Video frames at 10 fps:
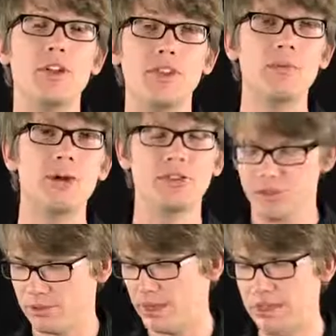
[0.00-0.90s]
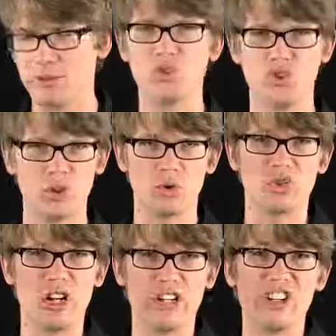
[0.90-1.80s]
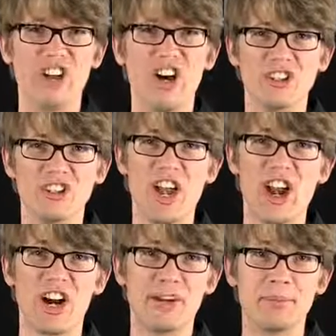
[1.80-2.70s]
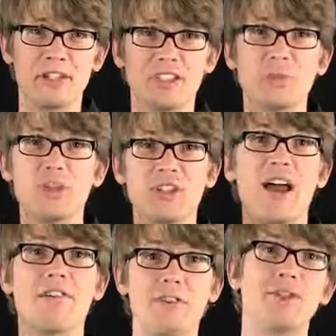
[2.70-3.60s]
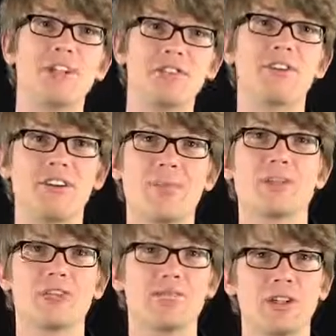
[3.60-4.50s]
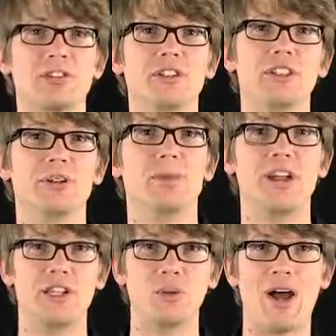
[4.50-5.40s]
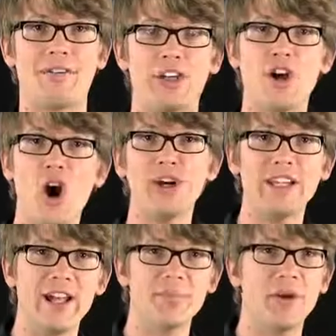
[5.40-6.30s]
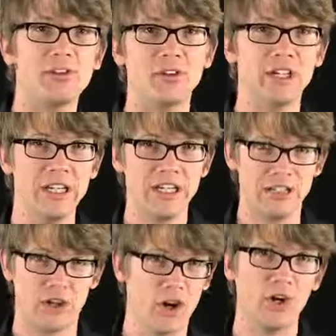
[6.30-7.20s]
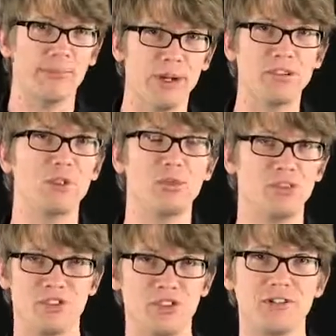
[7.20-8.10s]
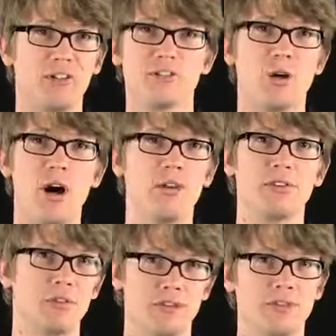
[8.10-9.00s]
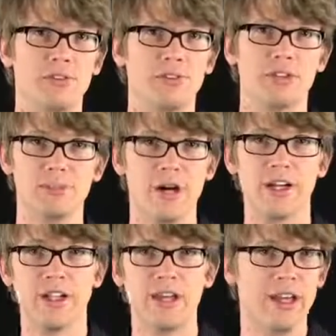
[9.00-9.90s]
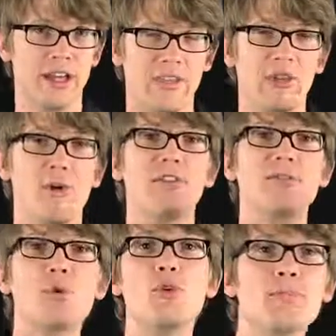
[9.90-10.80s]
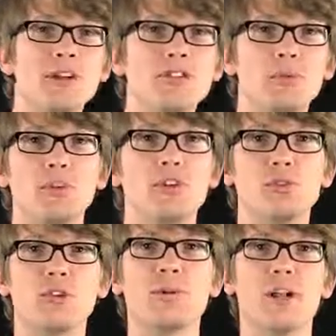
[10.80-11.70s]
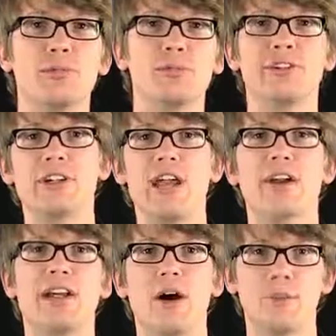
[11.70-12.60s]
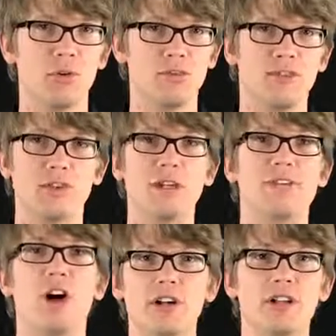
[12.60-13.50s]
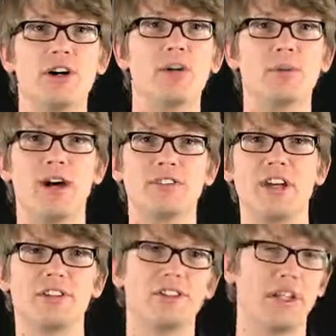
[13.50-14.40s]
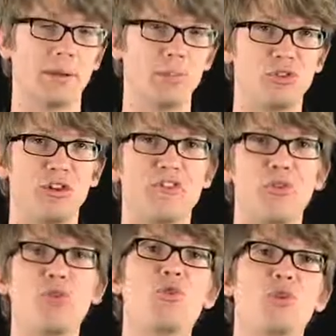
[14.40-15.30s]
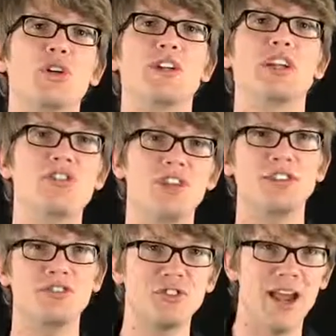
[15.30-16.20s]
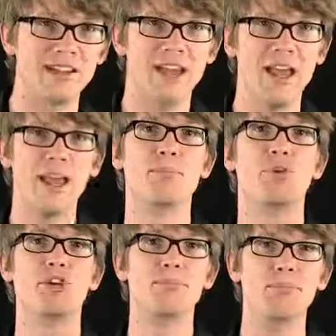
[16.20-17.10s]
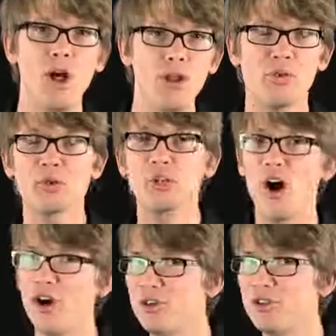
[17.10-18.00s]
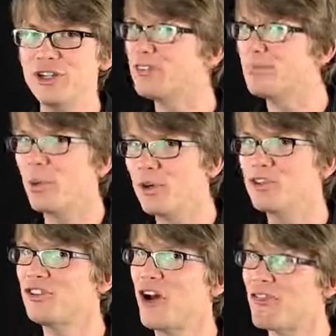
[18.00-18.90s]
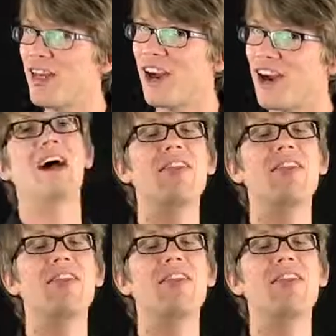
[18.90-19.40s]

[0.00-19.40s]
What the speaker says: When you think of muscles, your mind usually goes straight to the guns there, but you really have three different types of muscle in your body. You have the cardiac muscle, your heart muscle, which is different from all the sorts of muscle in your body, and then you have smooth muscle, which is responsible for carrying out most of your involuntary processes like pushing food through your digestive tract and pushing blood through your arteries, important stuff there.